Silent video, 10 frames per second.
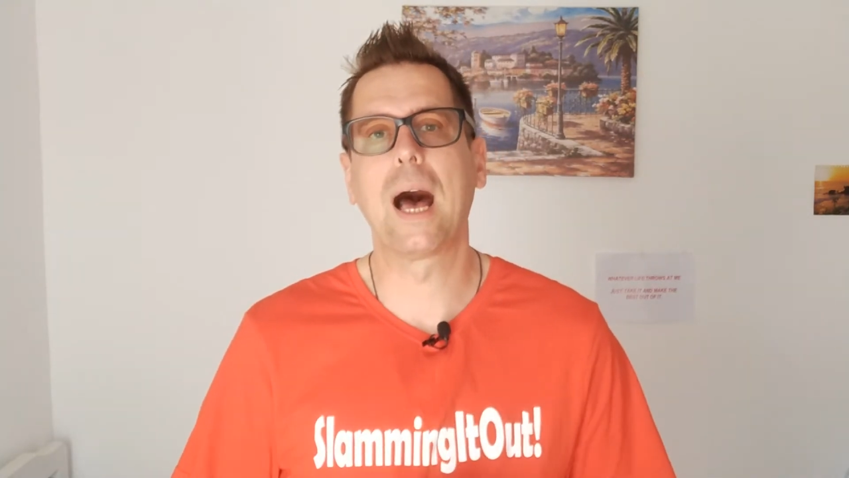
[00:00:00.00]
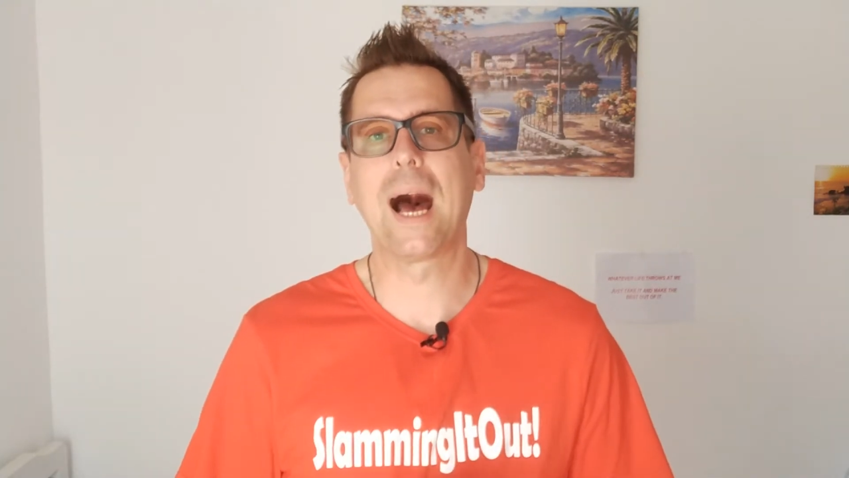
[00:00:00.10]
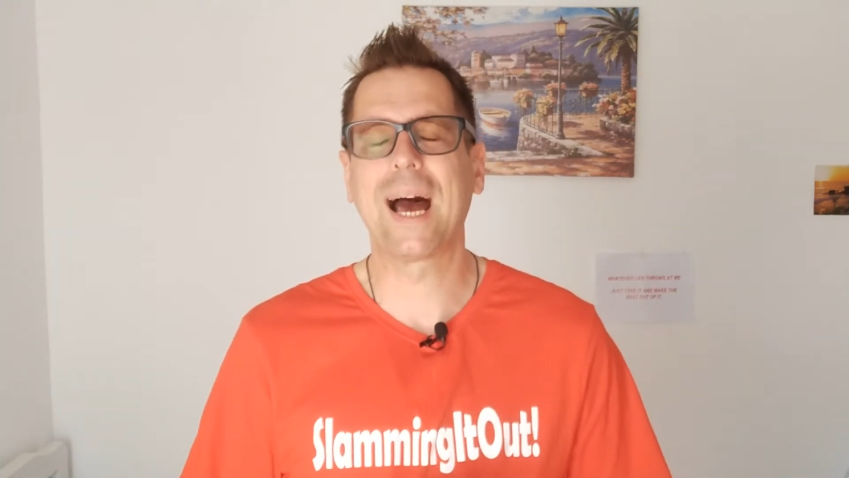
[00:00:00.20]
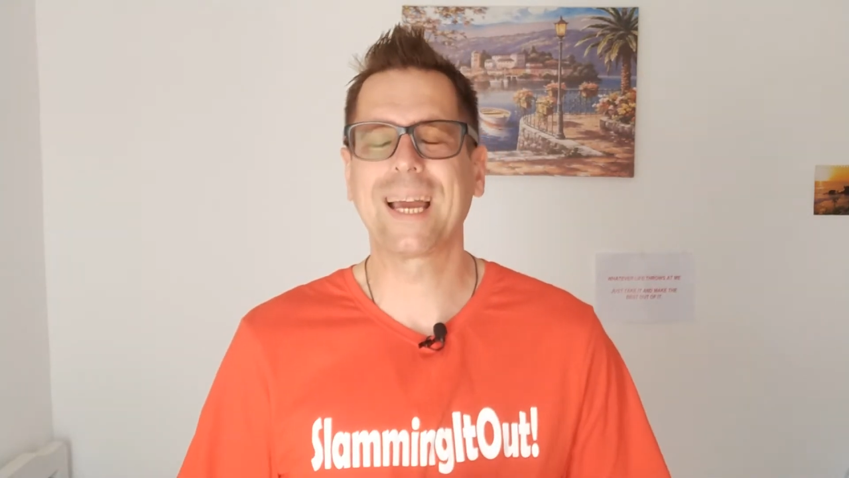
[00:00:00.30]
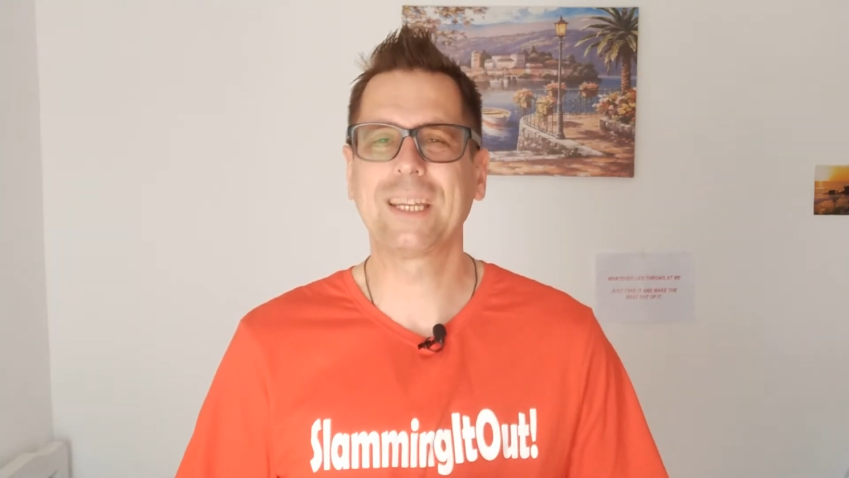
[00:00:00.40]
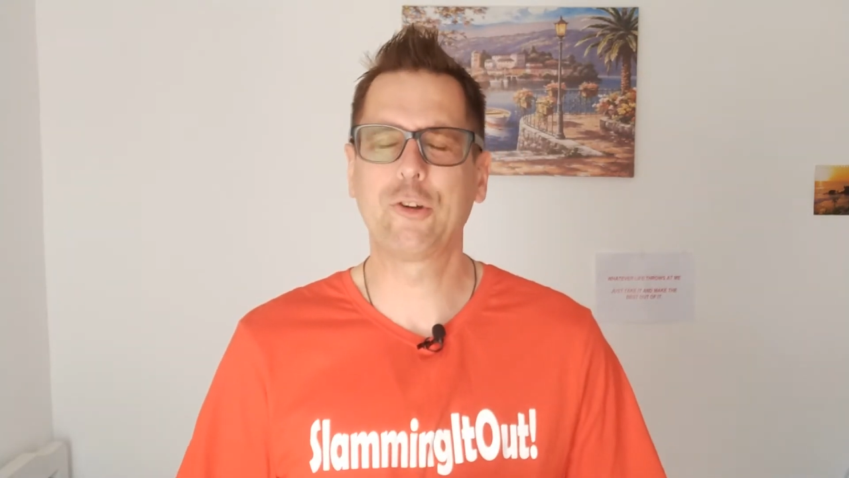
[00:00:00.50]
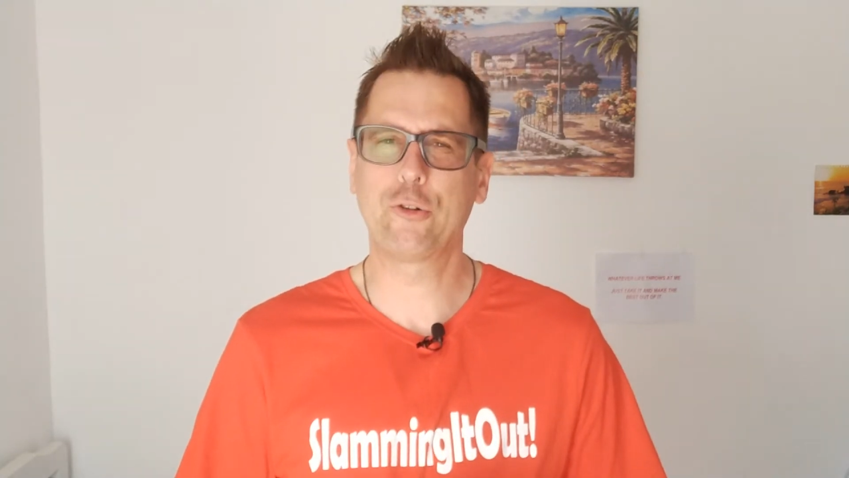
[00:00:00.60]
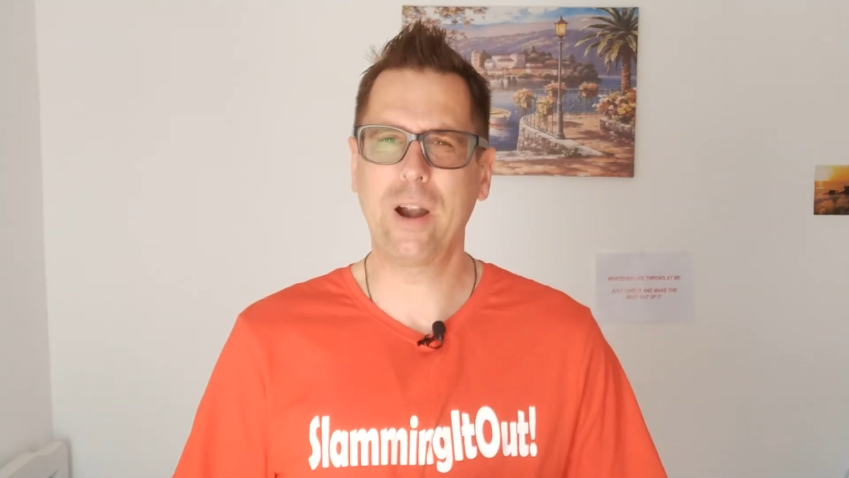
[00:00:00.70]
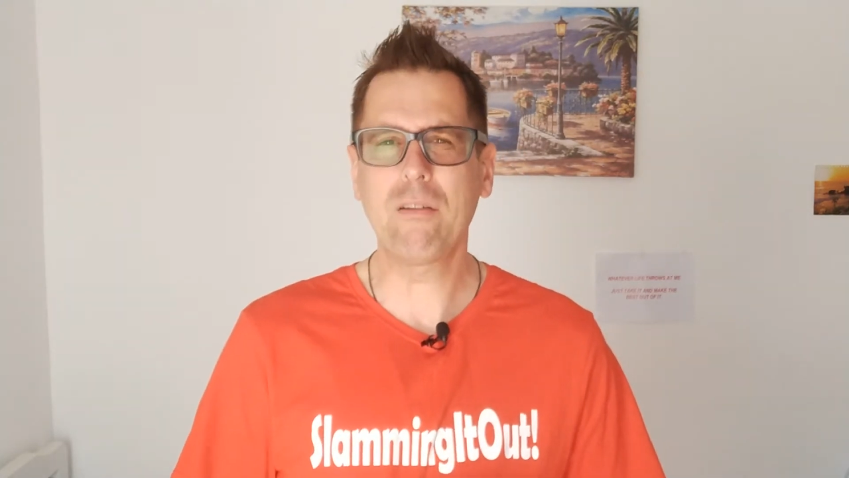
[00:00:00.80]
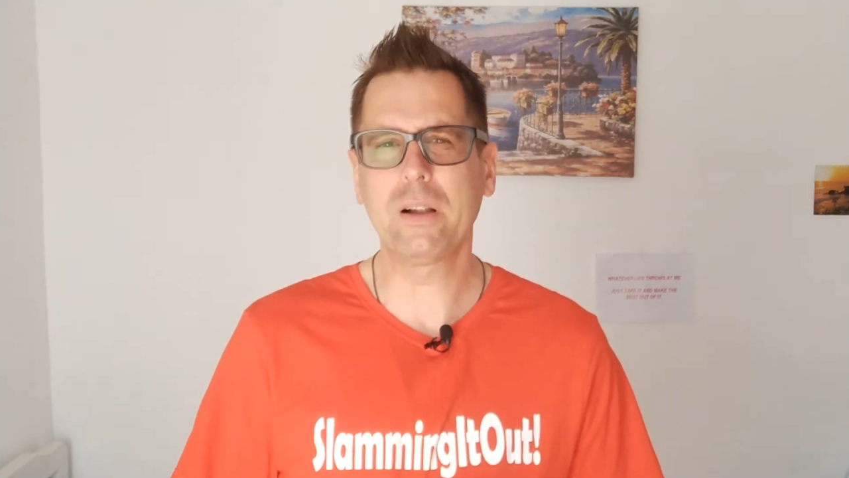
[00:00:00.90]
I
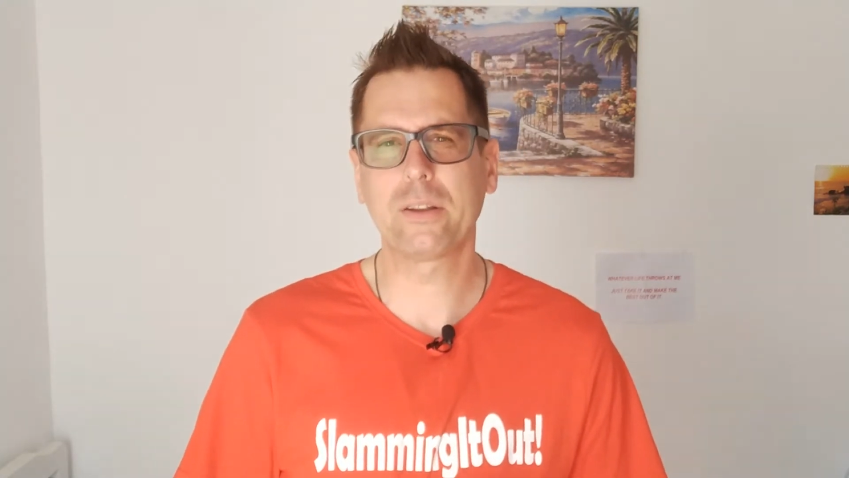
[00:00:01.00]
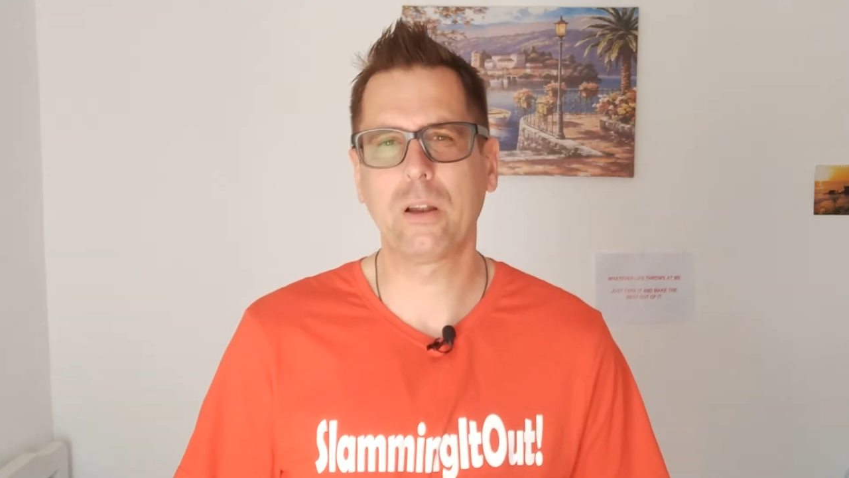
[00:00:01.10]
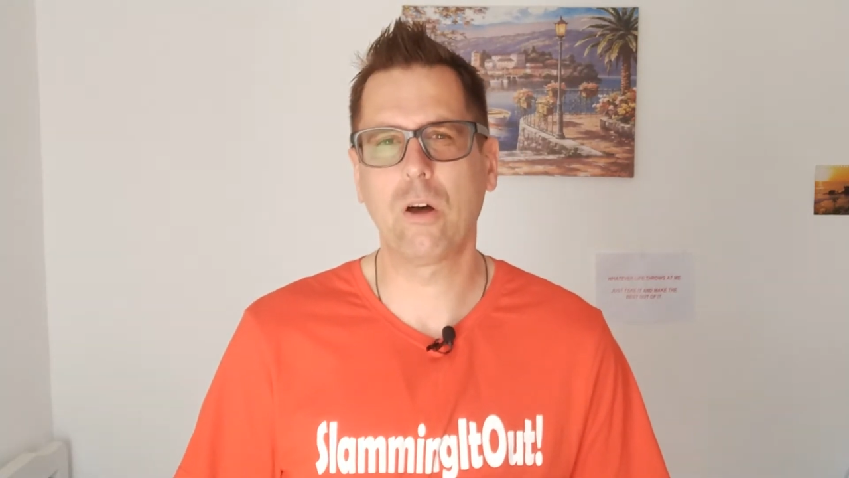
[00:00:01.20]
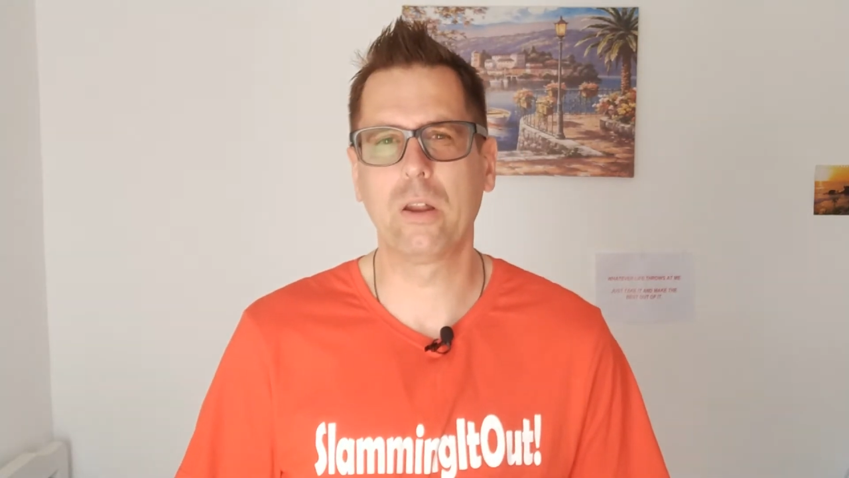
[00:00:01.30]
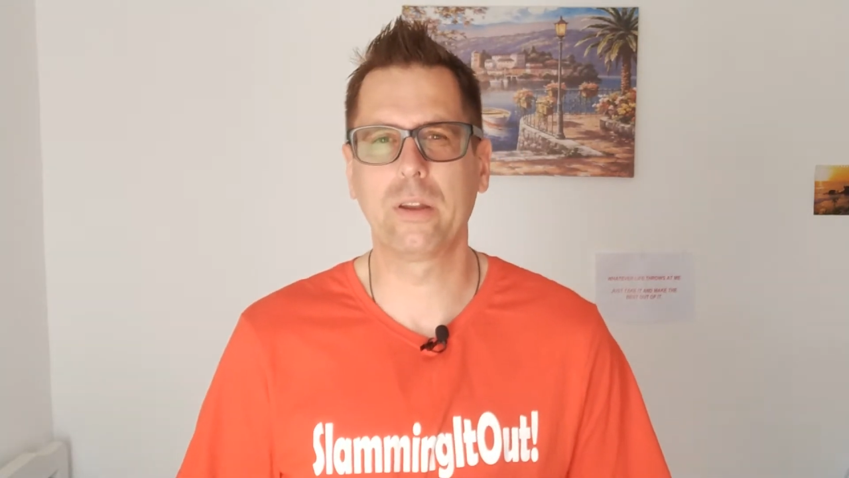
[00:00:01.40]
traveled a lot